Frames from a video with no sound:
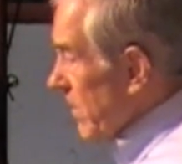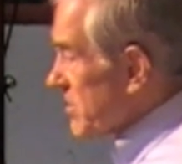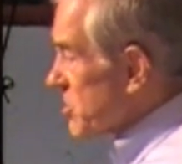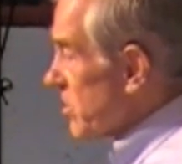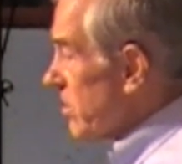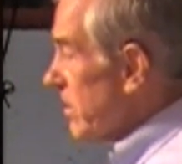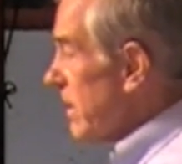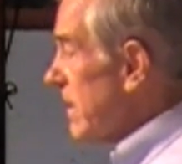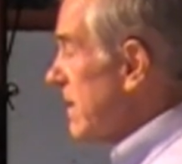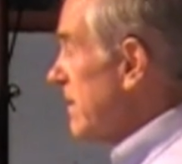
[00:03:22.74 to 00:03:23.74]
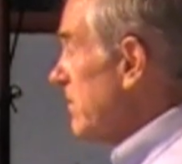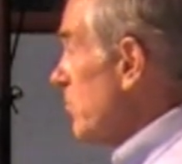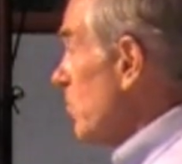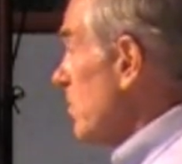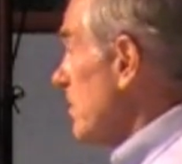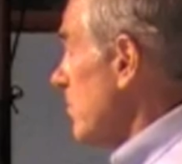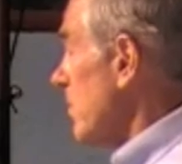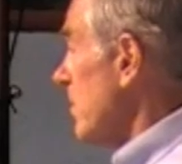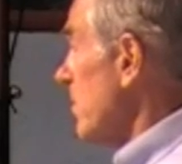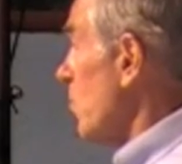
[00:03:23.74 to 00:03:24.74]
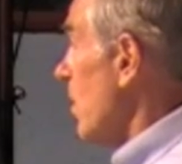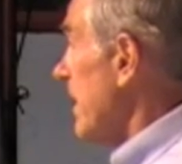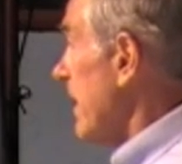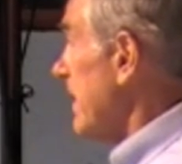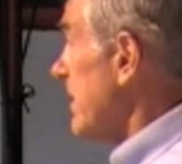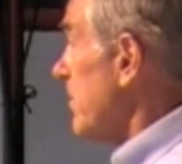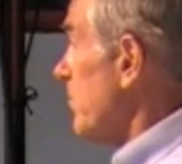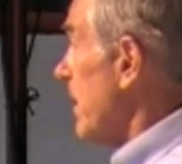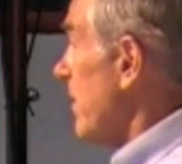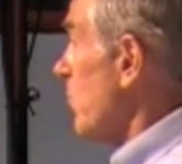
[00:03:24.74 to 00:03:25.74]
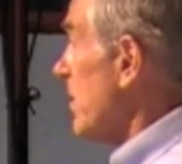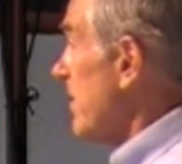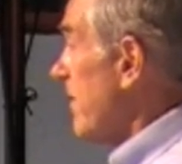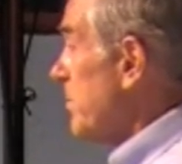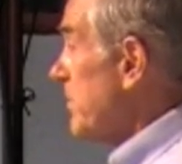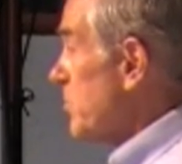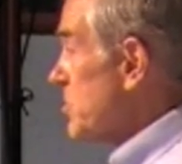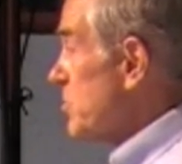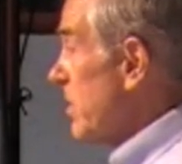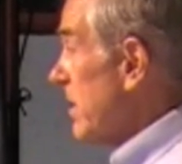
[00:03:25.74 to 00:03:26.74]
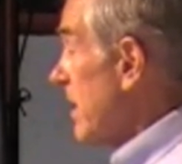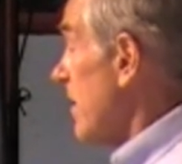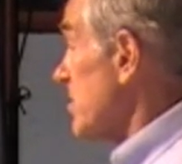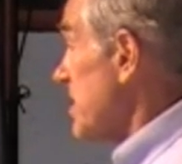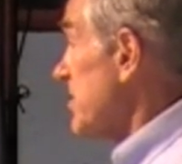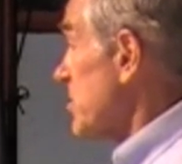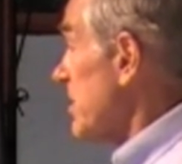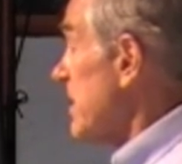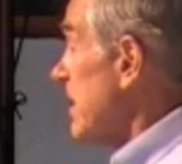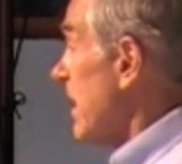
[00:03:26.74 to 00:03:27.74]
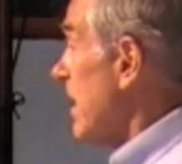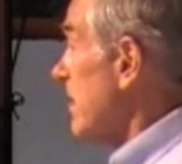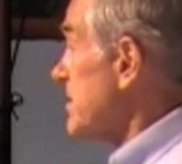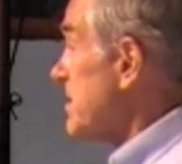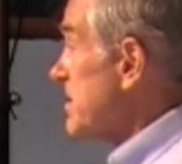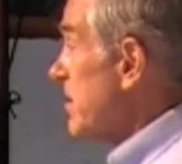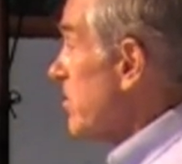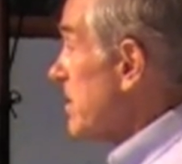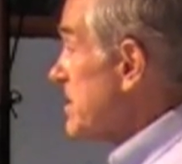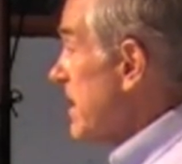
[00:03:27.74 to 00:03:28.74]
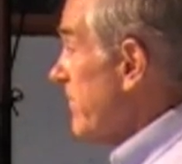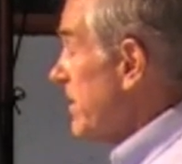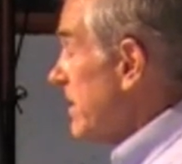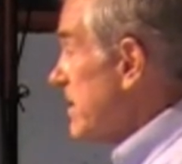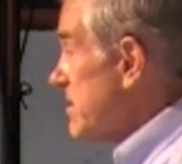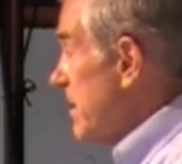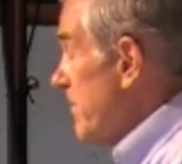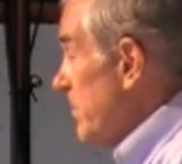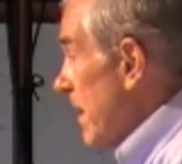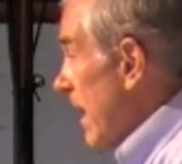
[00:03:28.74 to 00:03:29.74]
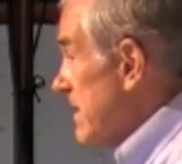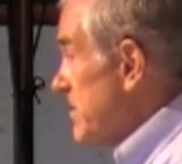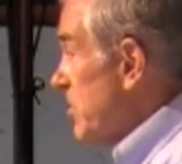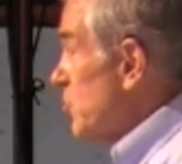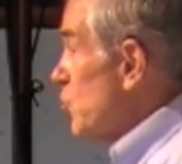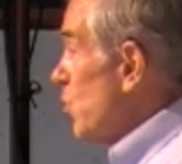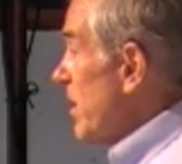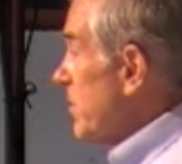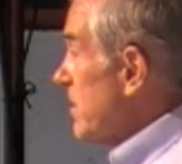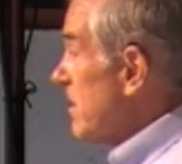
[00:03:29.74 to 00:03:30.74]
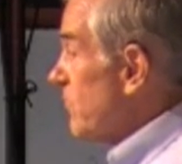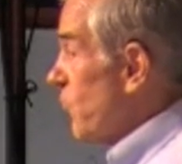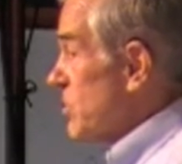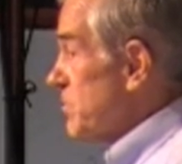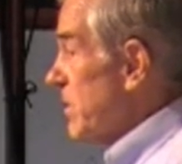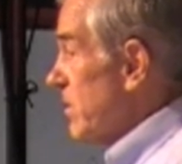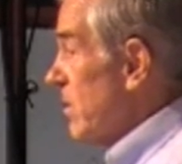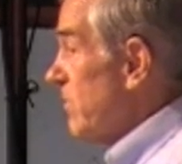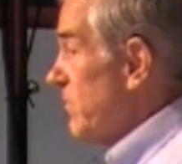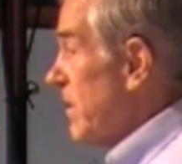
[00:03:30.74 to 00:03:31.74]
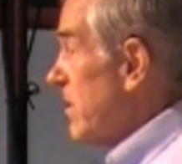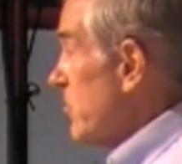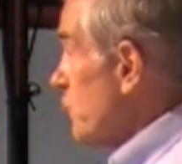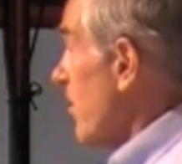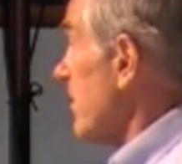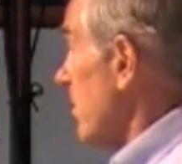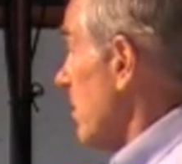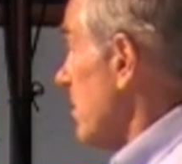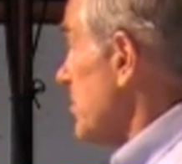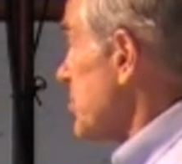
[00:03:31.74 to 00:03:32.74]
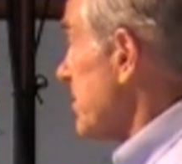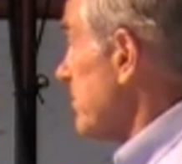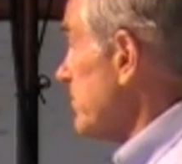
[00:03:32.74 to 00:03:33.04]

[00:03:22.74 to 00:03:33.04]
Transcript: Certainly, the one item that we have been pursuing now, essentially since the early 70s, has to do with the enforcement of drug laws.